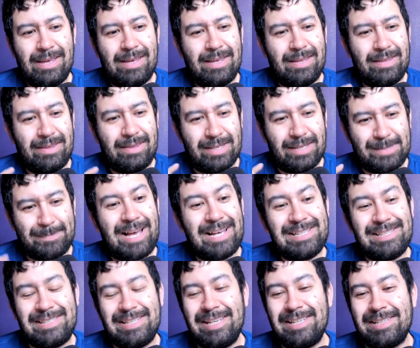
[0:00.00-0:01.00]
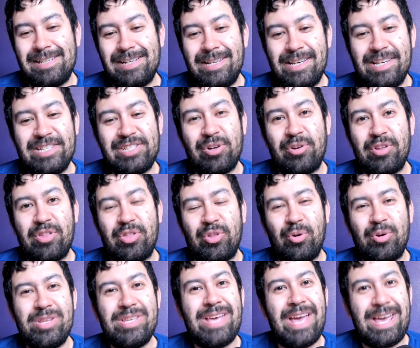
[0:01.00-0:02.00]
This past season, he started
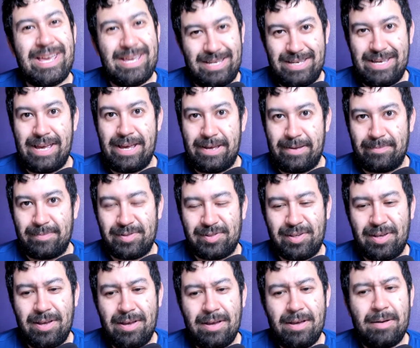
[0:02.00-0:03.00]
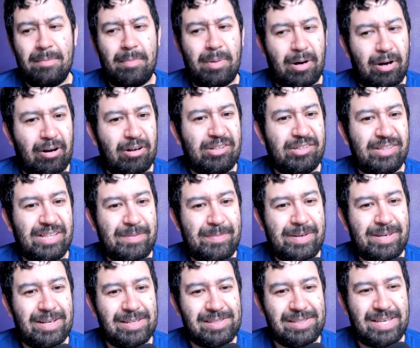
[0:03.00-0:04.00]
38 games, partially
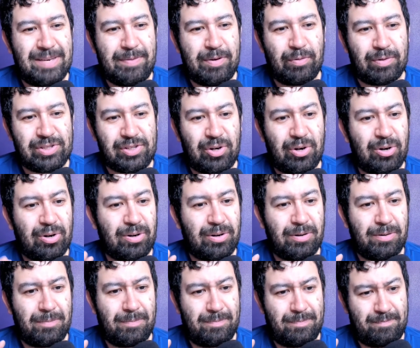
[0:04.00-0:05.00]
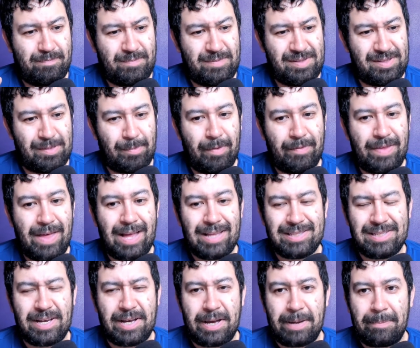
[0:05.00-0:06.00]
because Gibby was hurt some of that
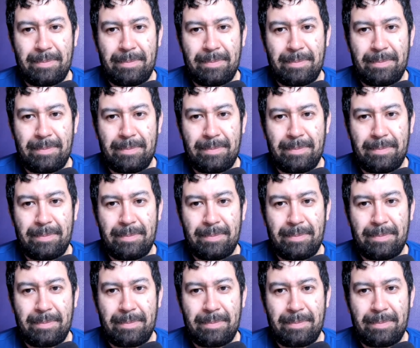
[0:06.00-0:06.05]
time.